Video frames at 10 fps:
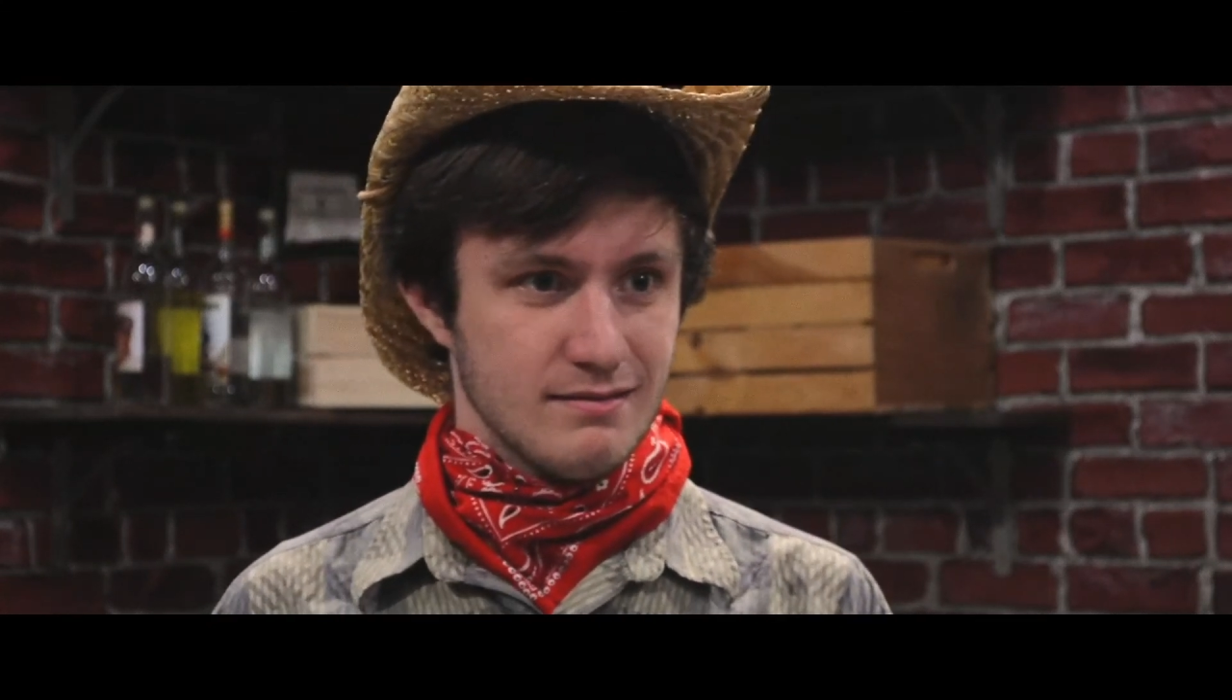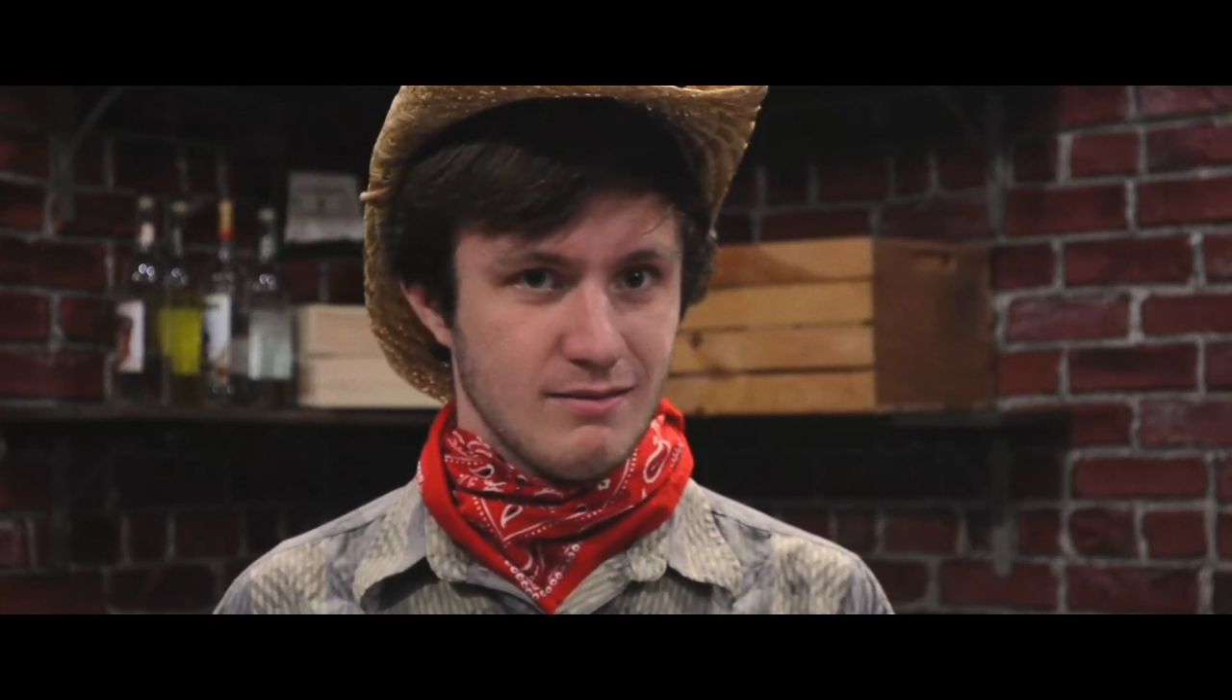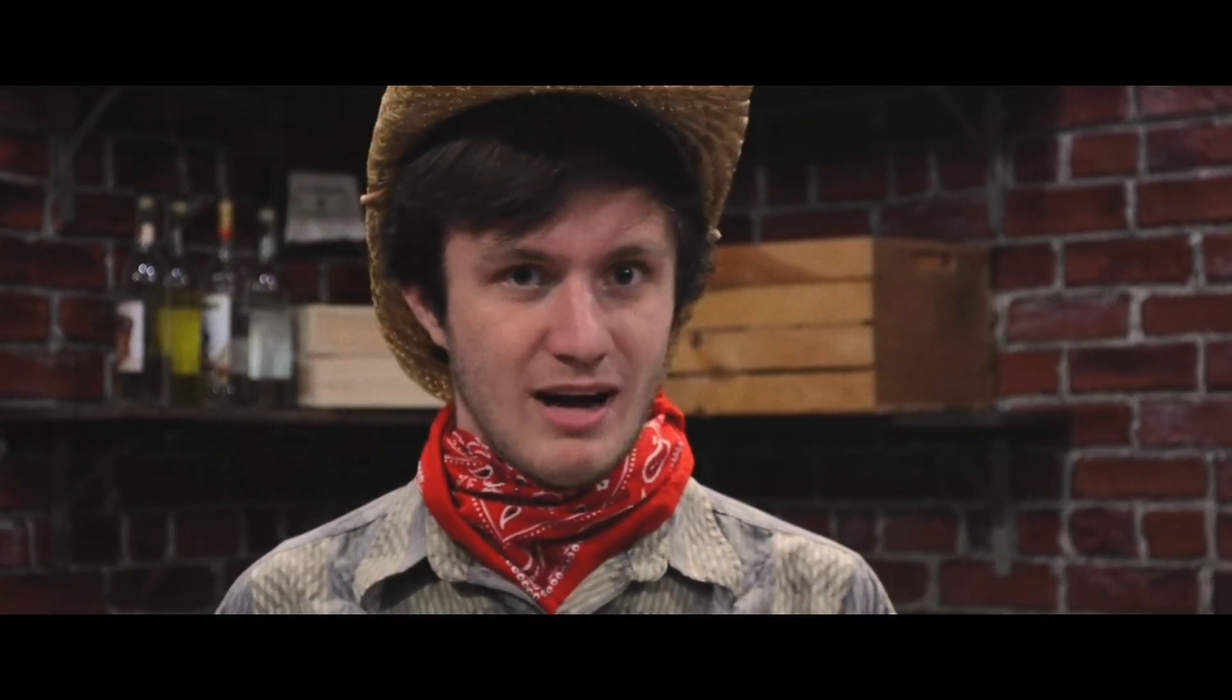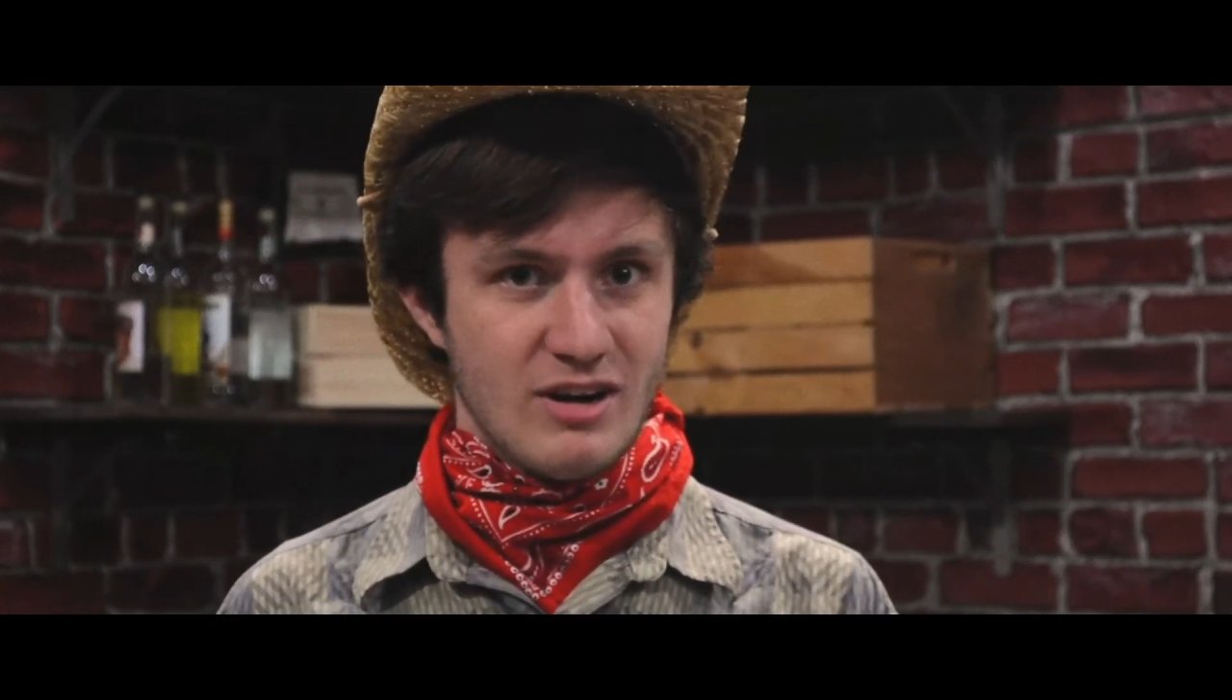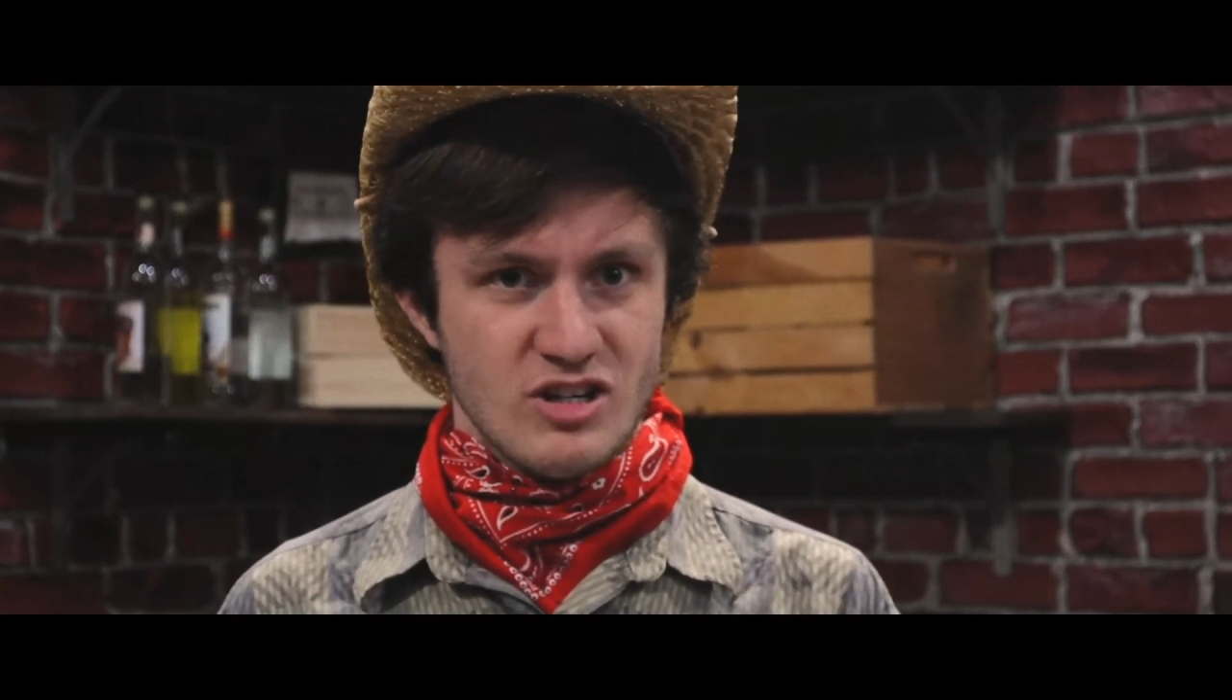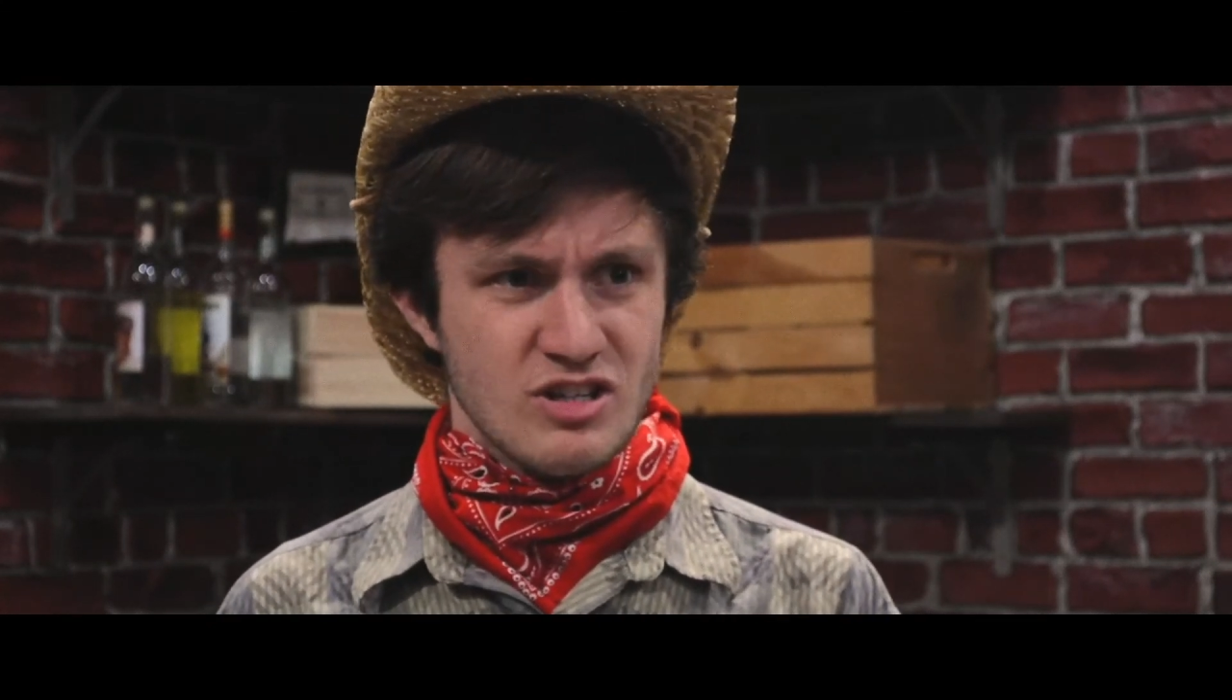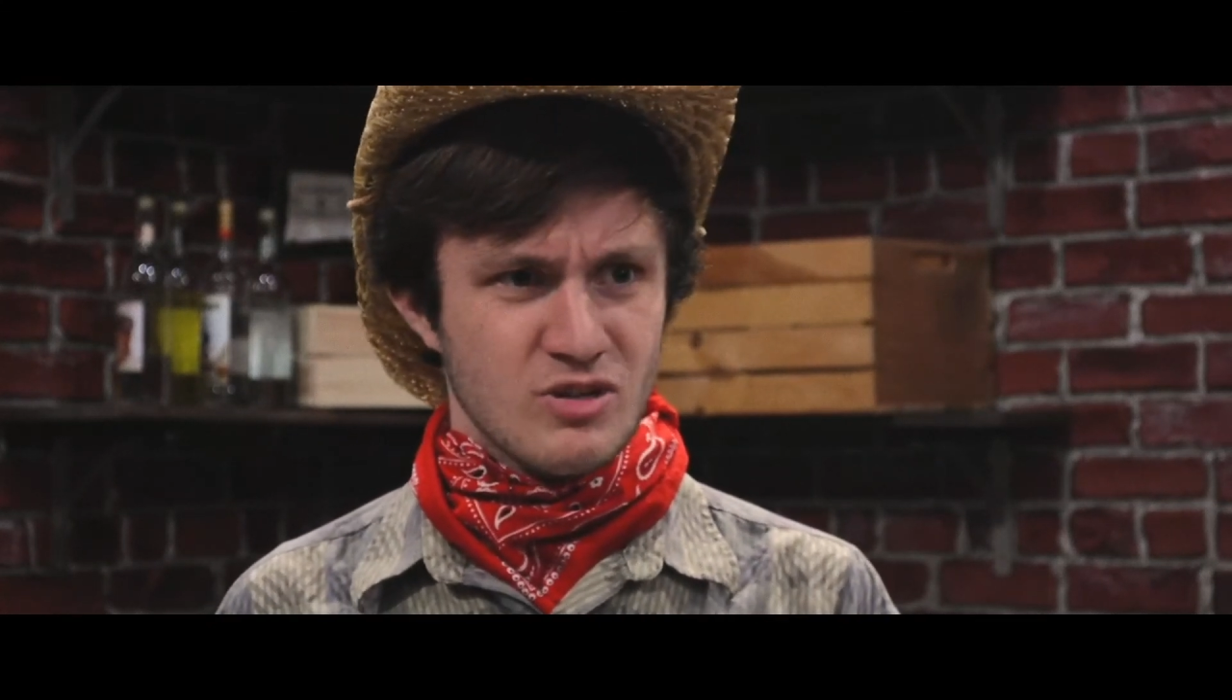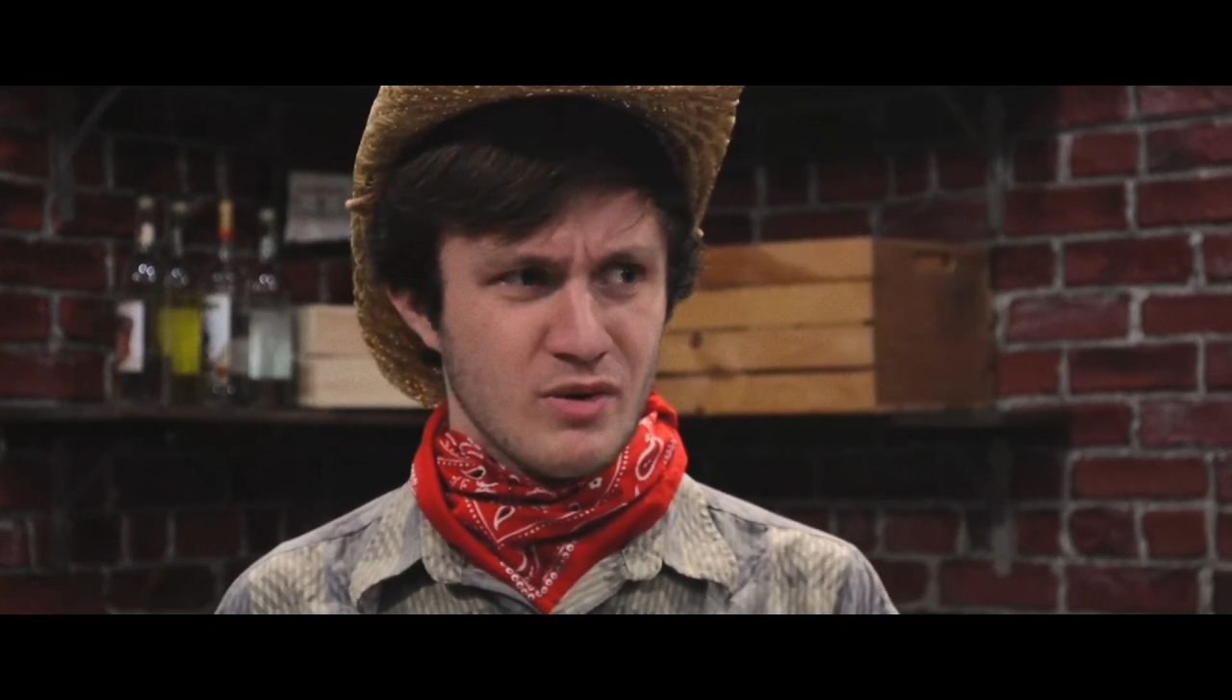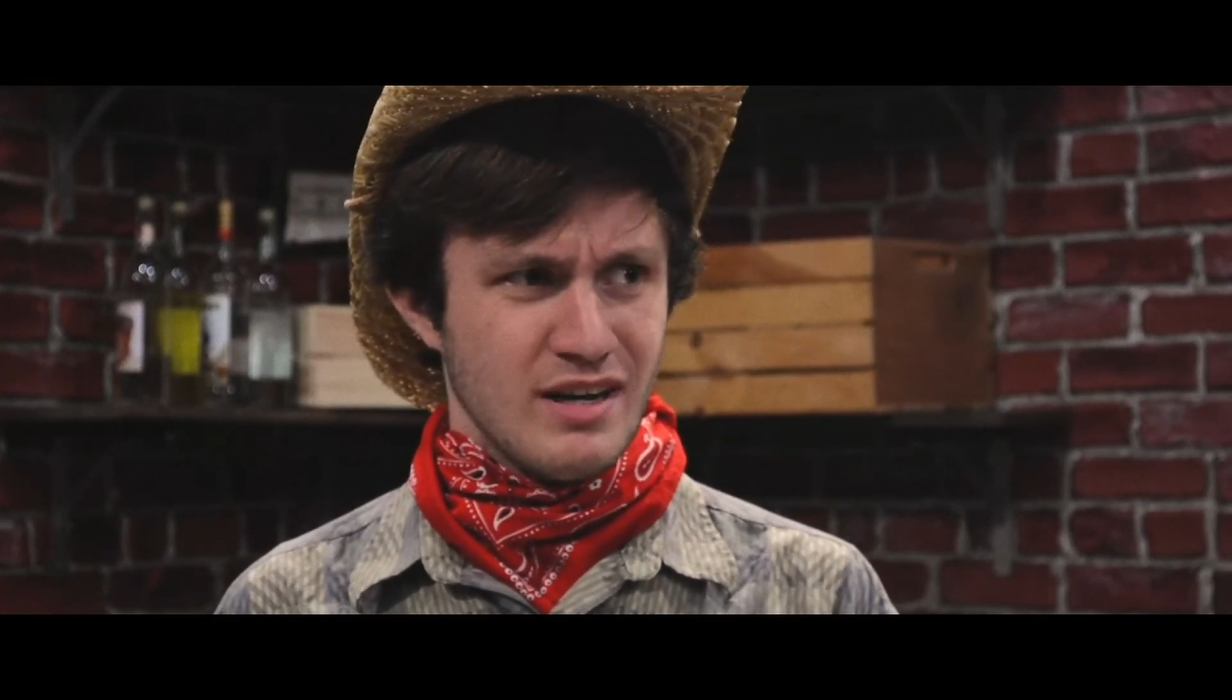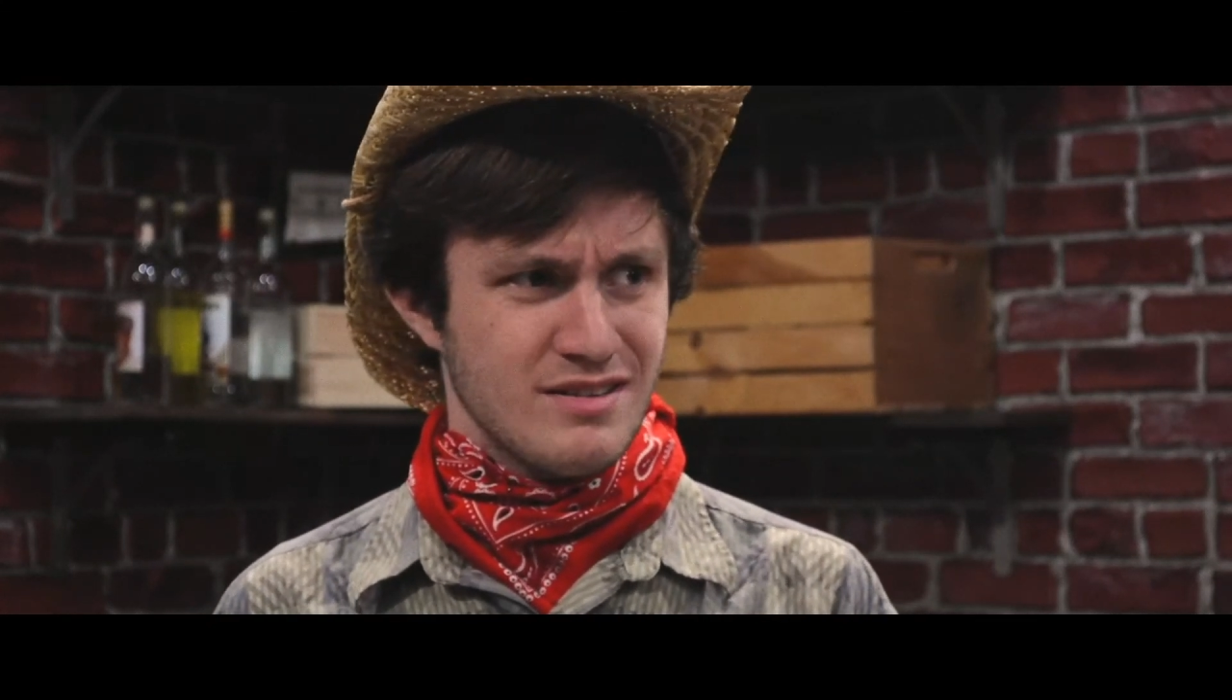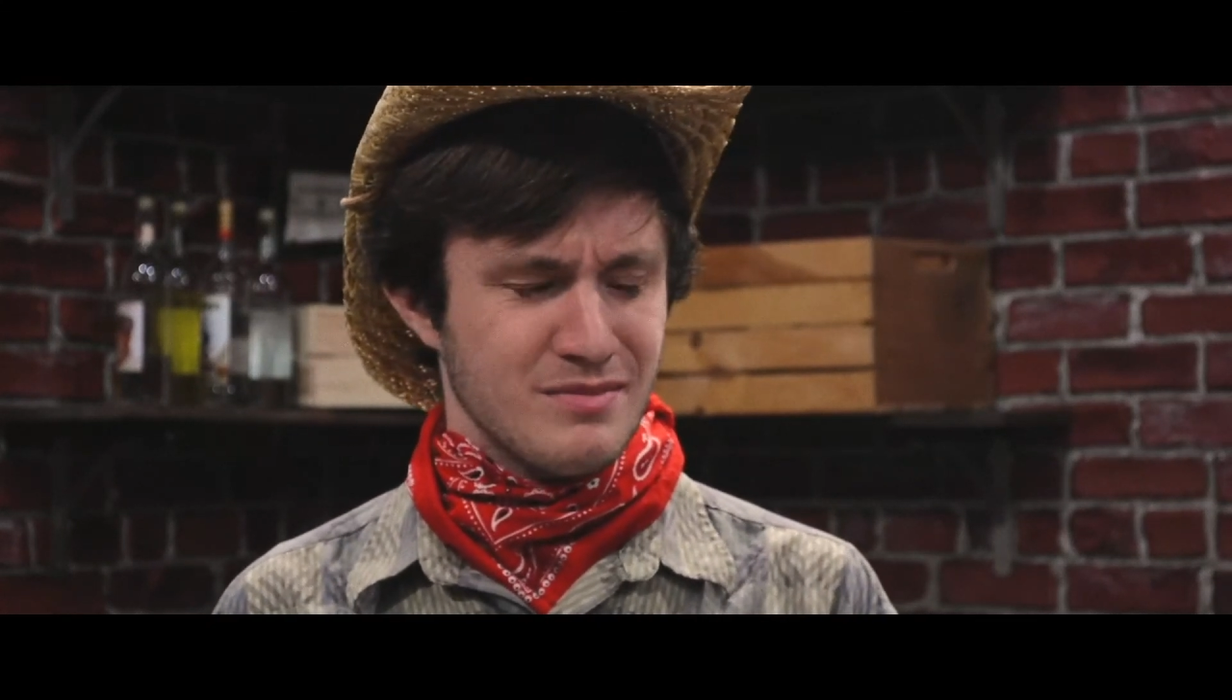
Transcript: Why don't you just arrest